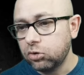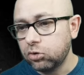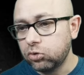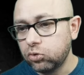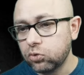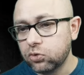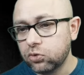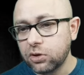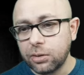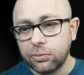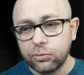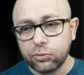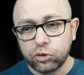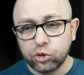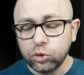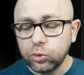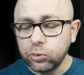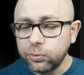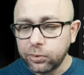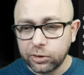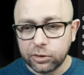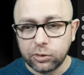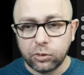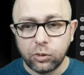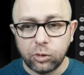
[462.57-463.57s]
to some
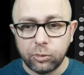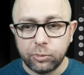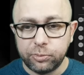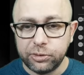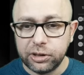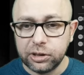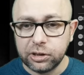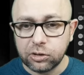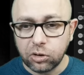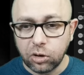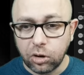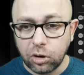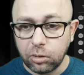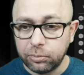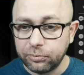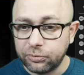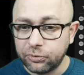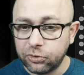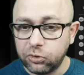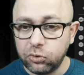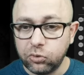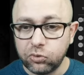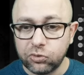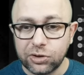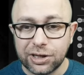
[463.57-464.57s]
super OP
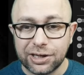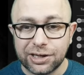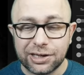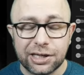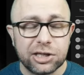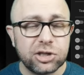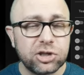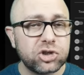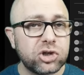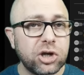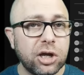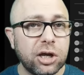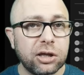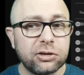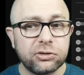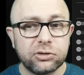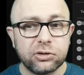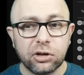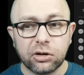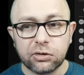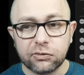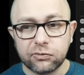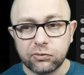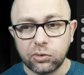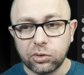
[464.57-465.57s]
comps using Ninja and
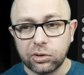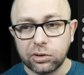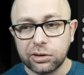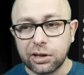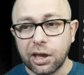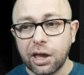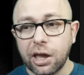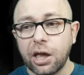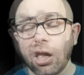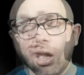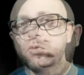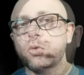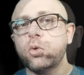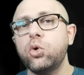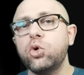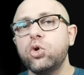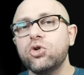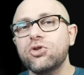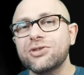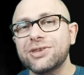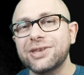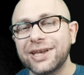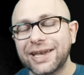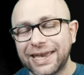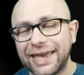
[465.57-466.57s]
Turvold. Of
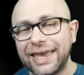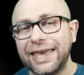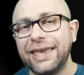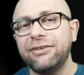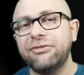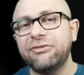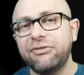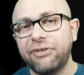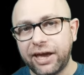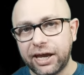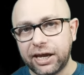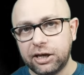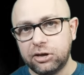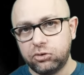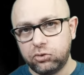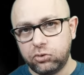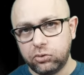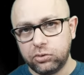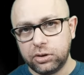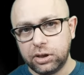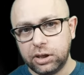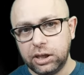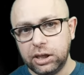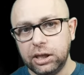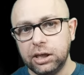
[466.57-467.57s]
course, the key
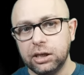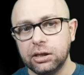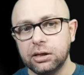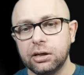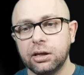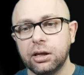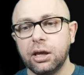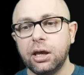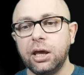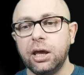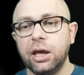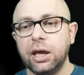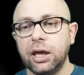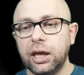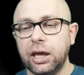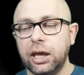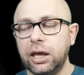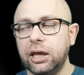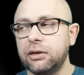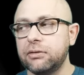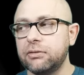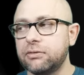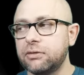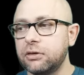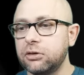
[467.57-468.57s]
factor here
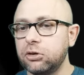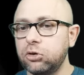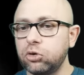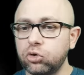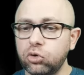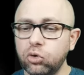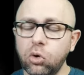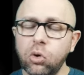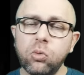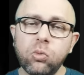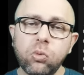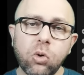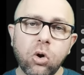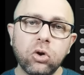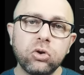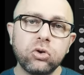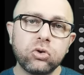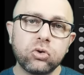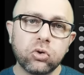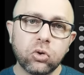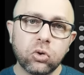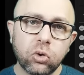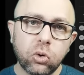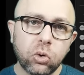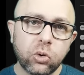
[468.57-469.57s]
is you don't
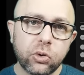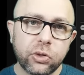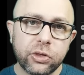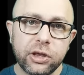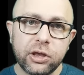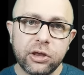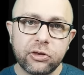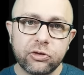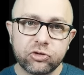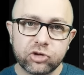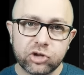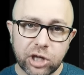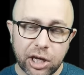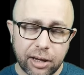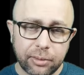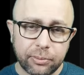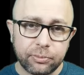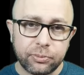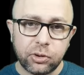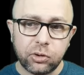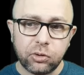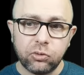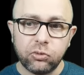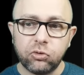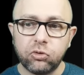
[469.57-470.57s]
want to lock these
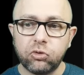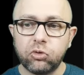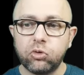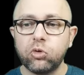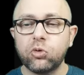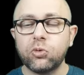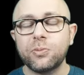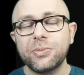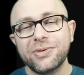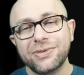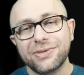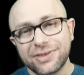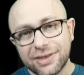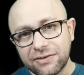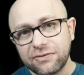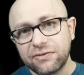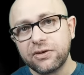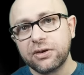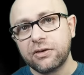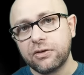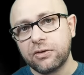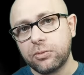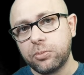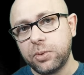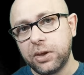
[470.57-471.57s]
champions to
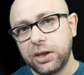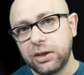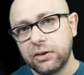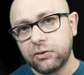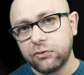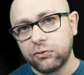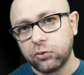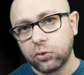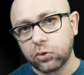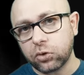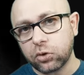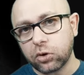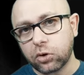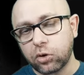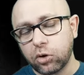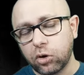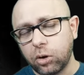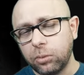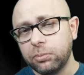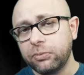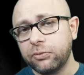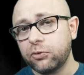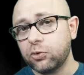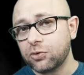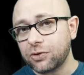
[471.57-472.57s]
specific speeds for the
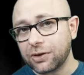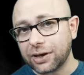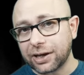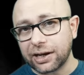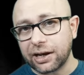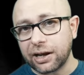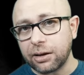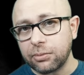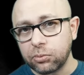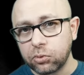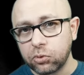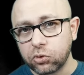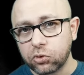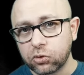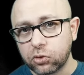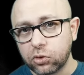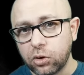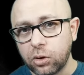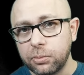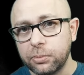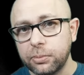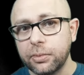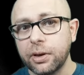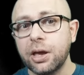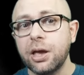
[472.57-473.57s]
comp, for the clan boss
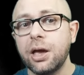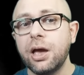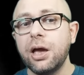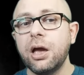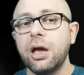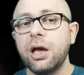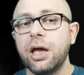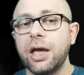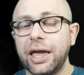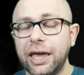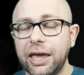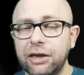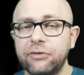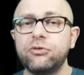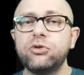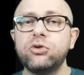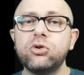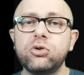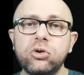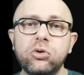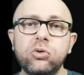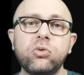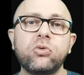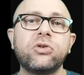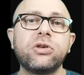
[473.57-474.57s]
comp, if
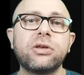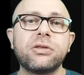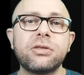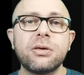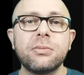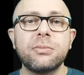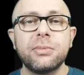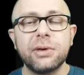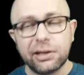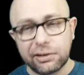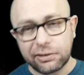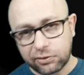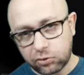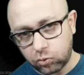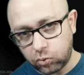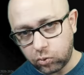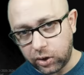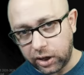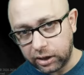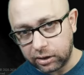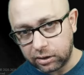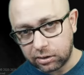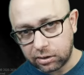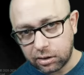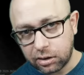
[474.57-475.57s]
you're using them
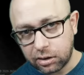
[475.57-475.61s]
elsewhere.